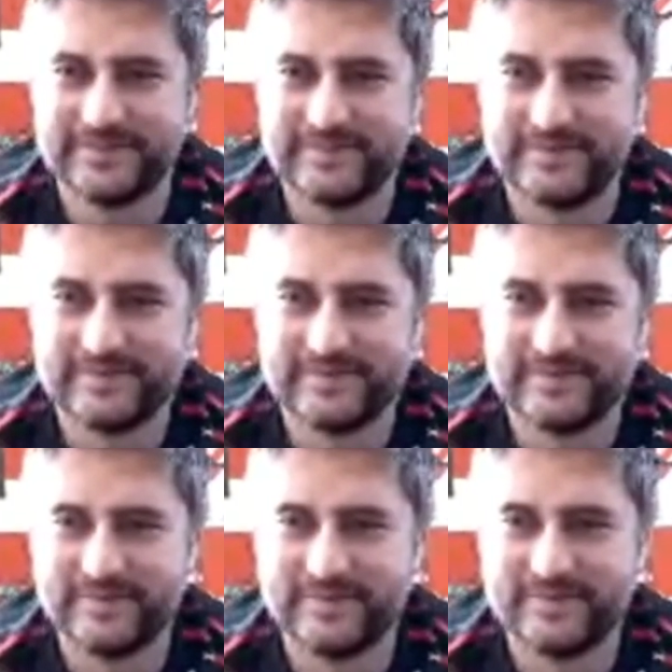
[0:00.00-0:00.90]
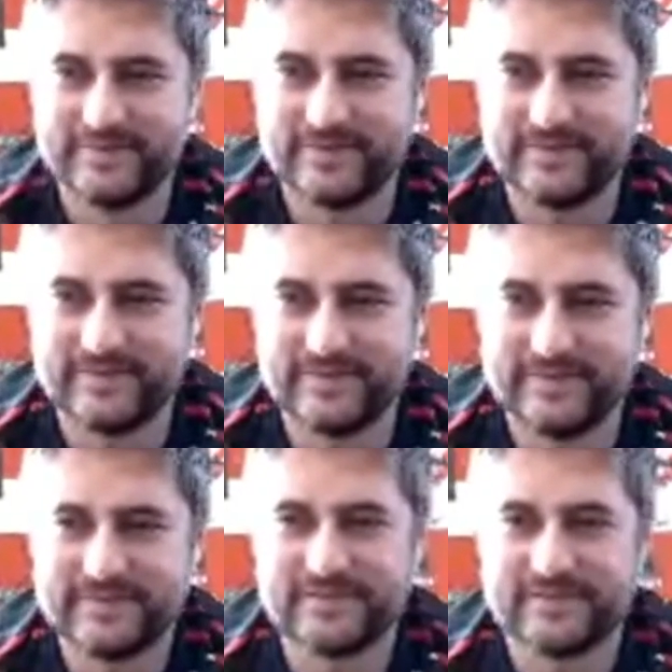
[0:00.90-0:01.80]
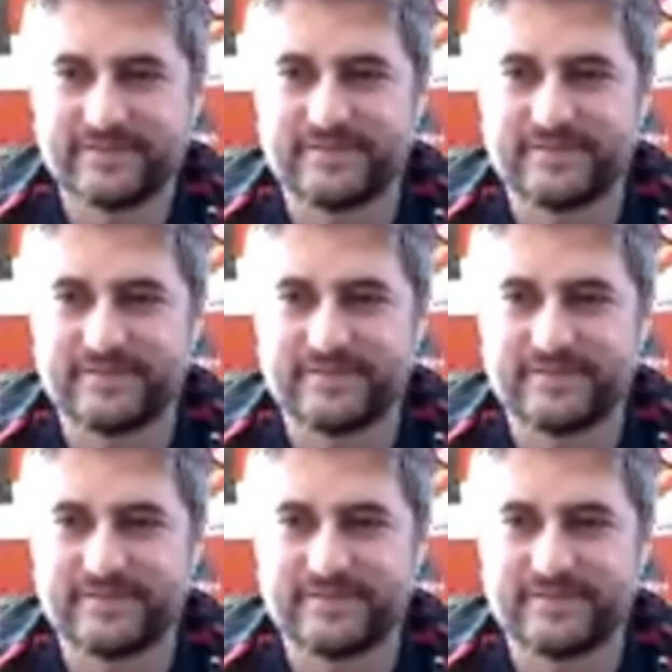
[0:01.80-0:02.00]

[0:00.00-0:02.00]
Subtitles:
[no speech]